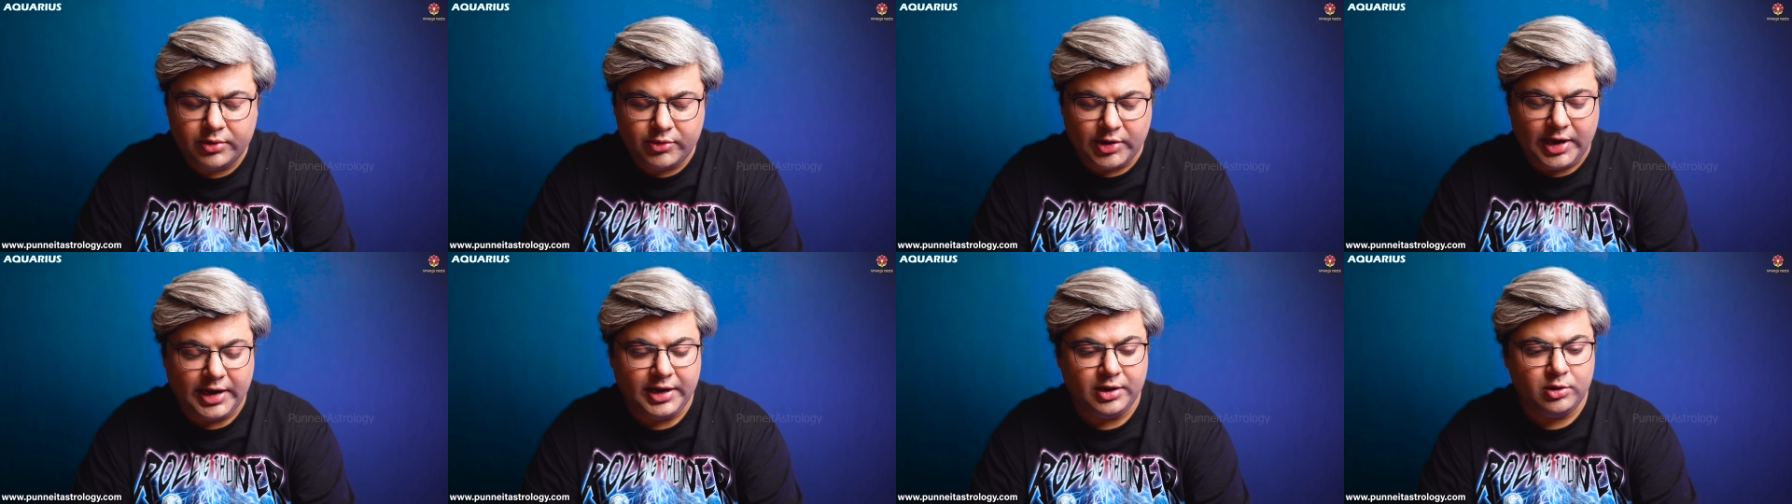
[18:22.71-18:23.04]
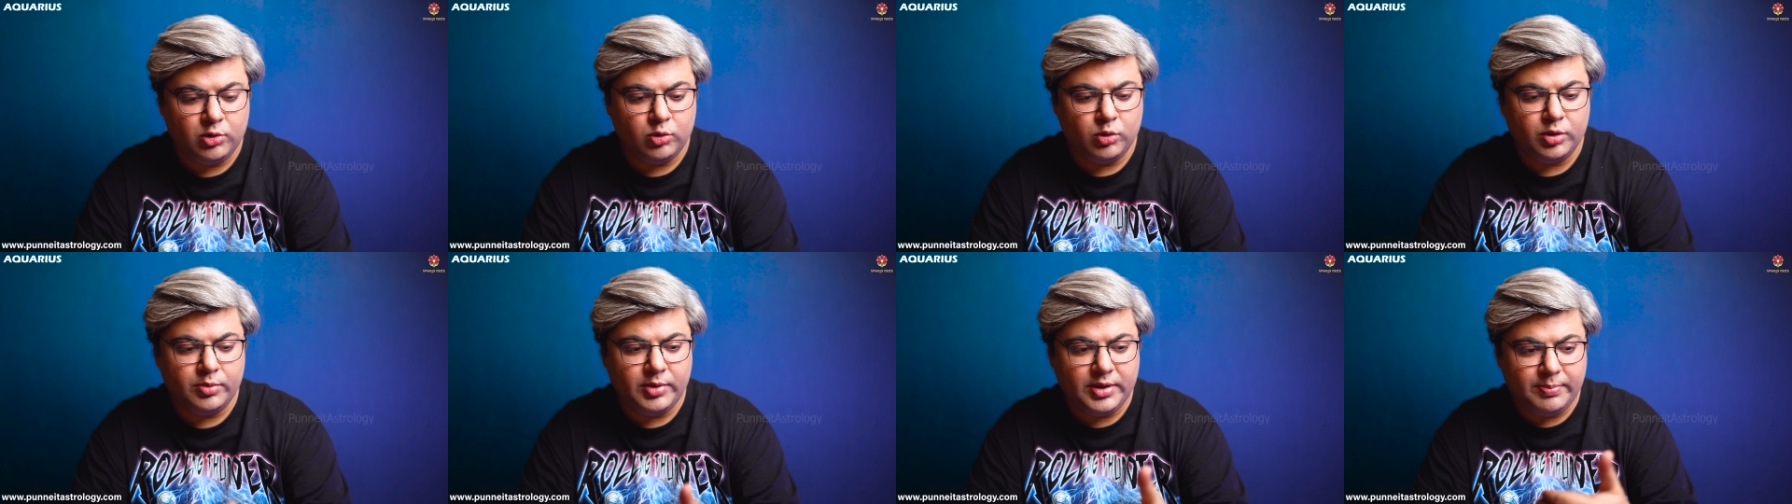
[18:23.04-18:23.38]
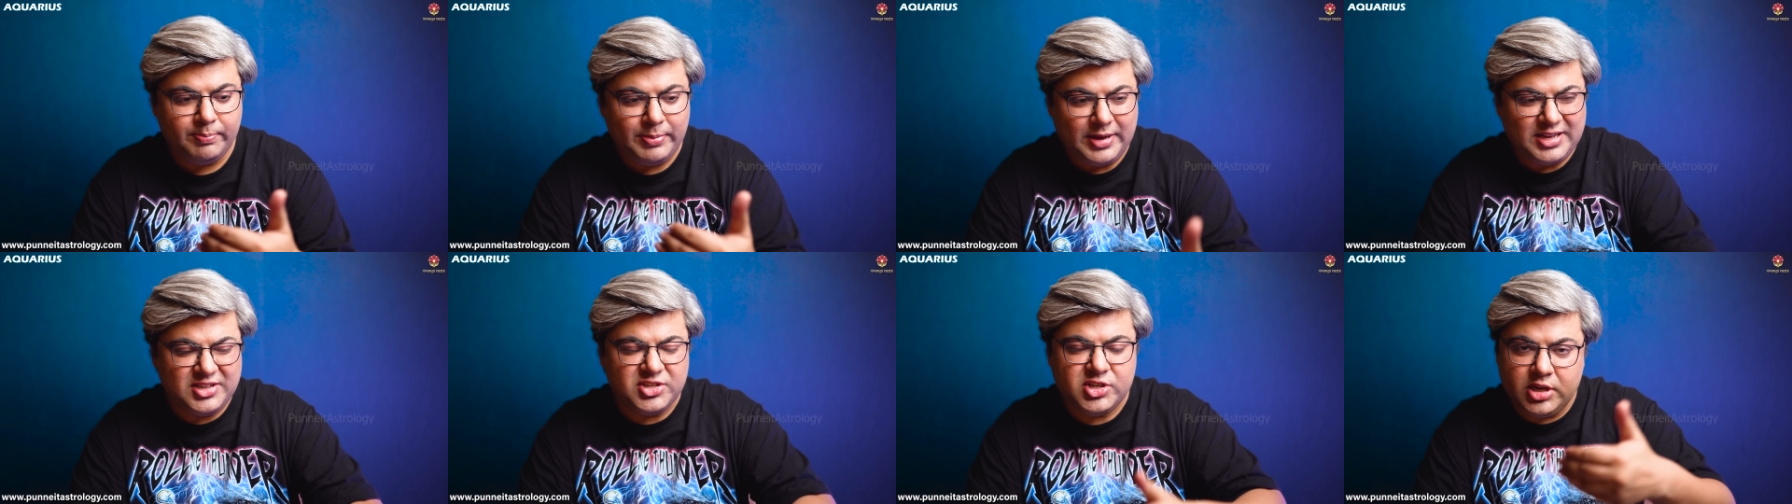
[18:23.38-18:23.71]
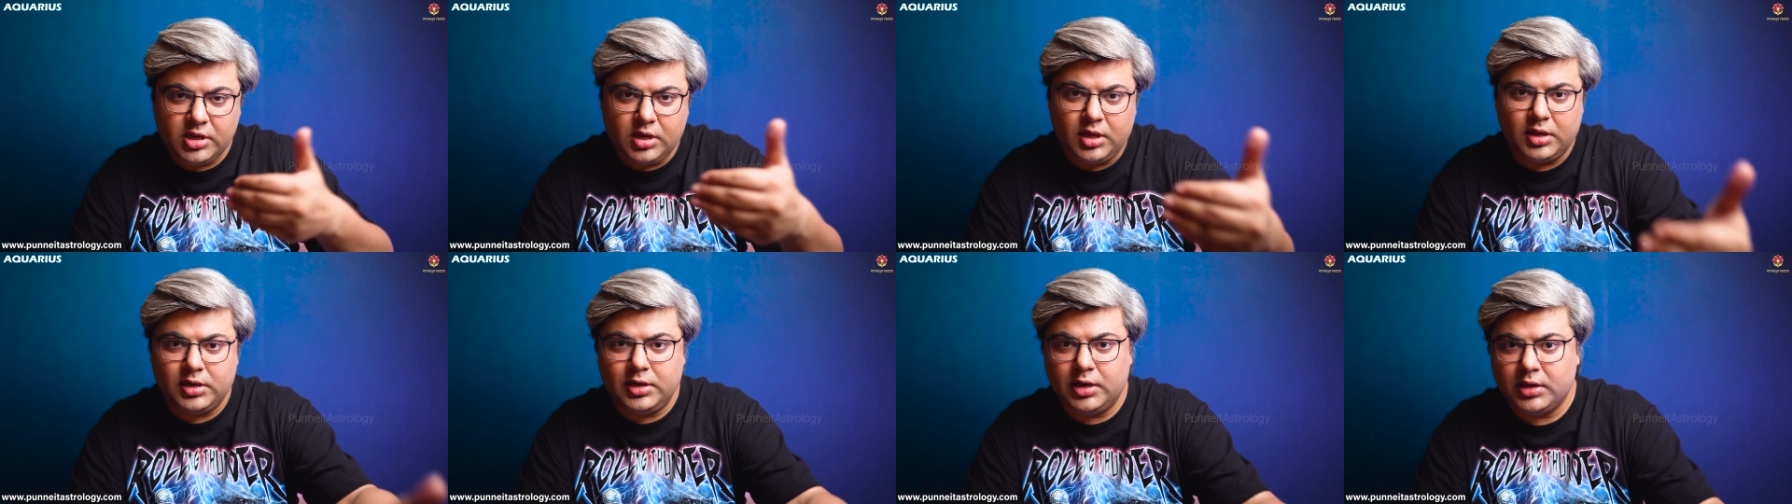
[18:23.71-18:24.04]
trying to pitch
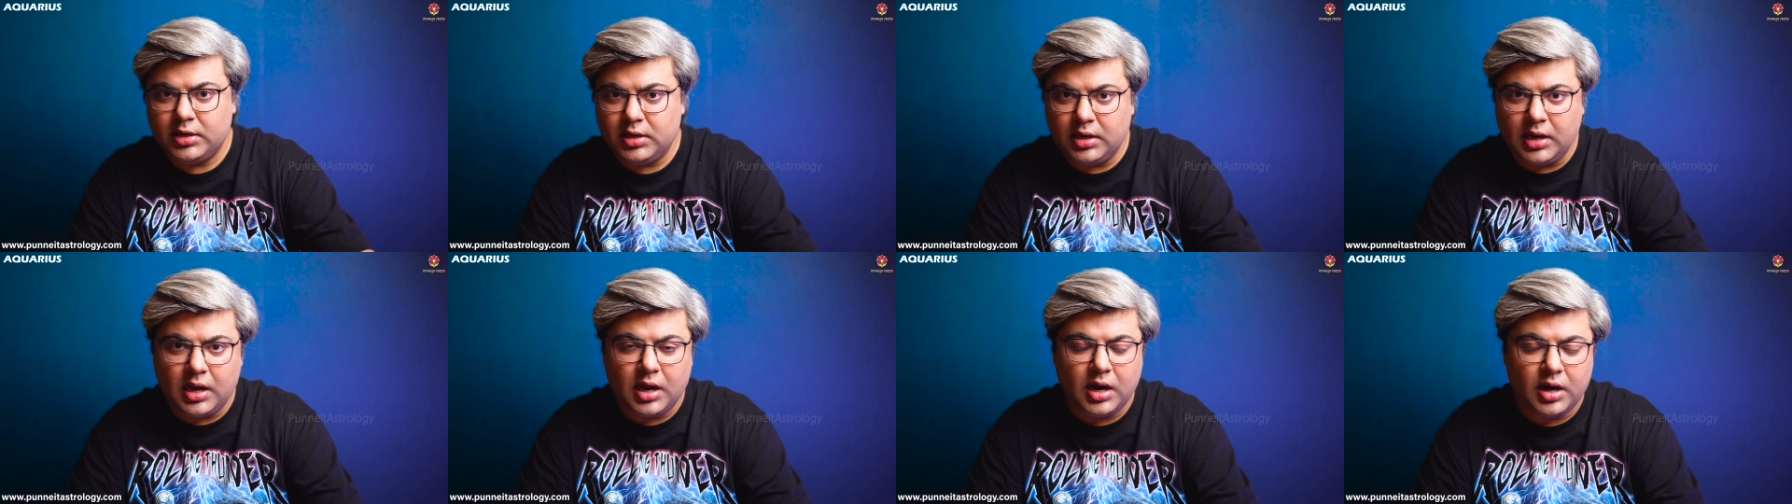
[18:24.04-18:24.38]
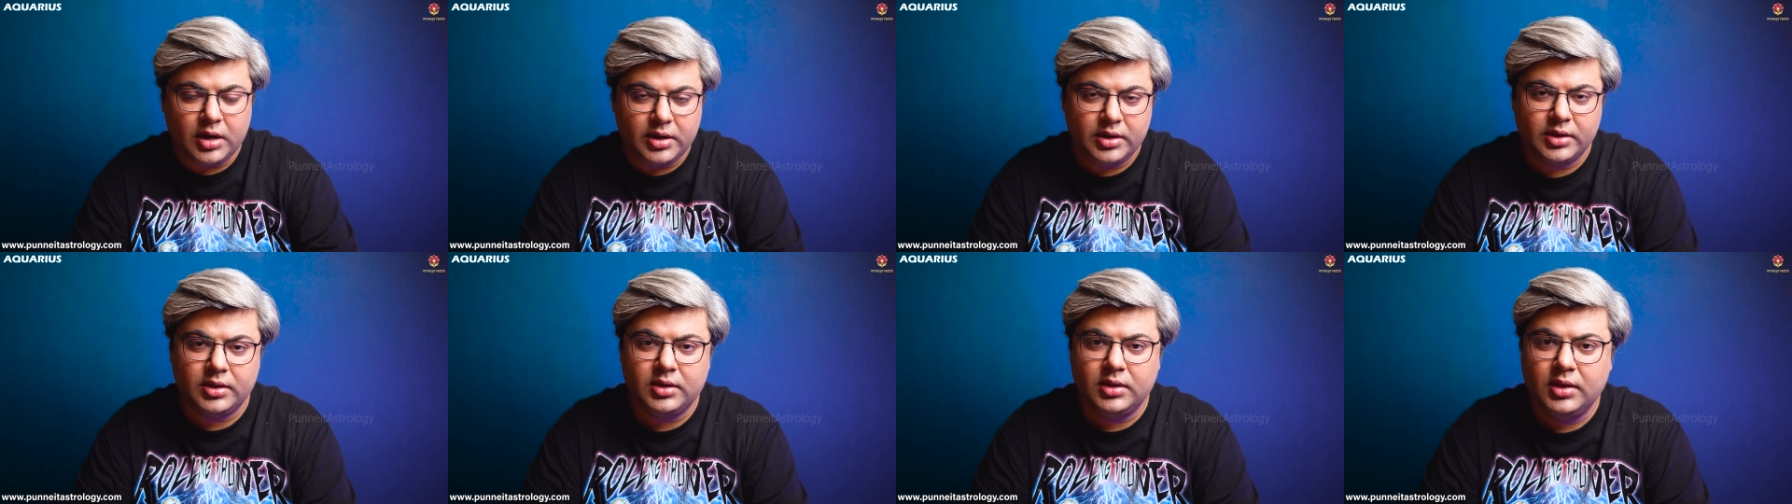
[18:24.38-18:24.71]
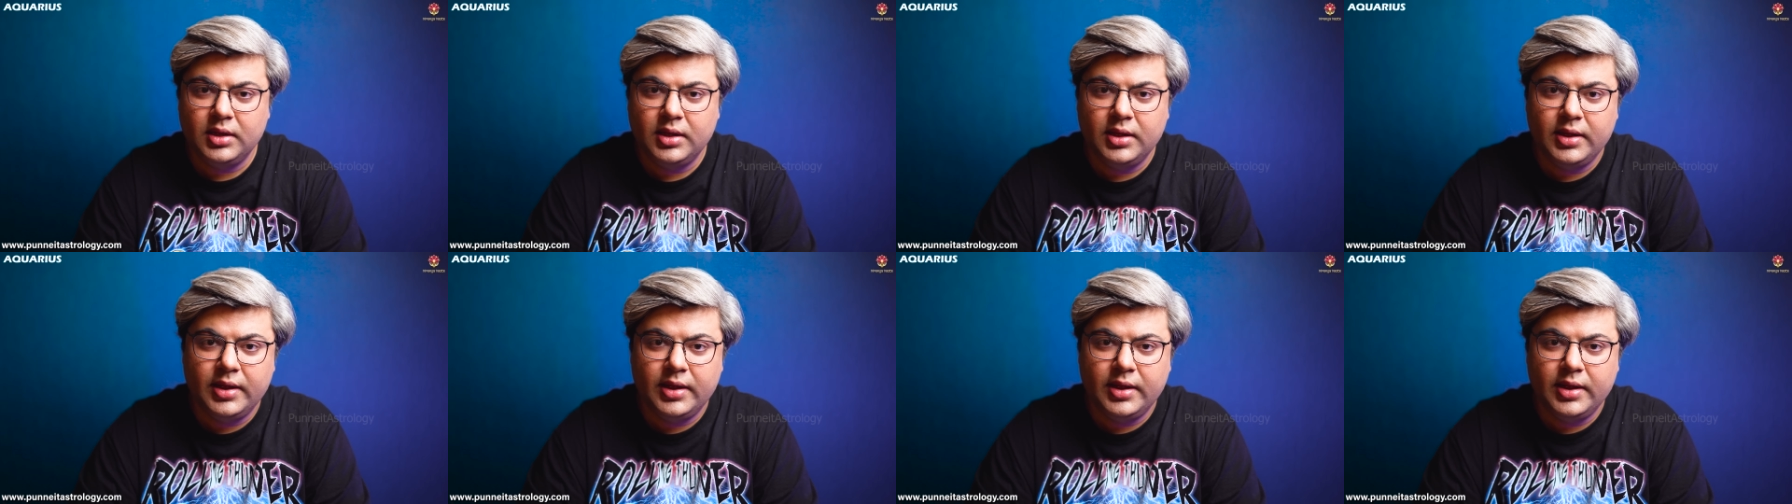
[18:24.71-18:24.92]
in a little harder,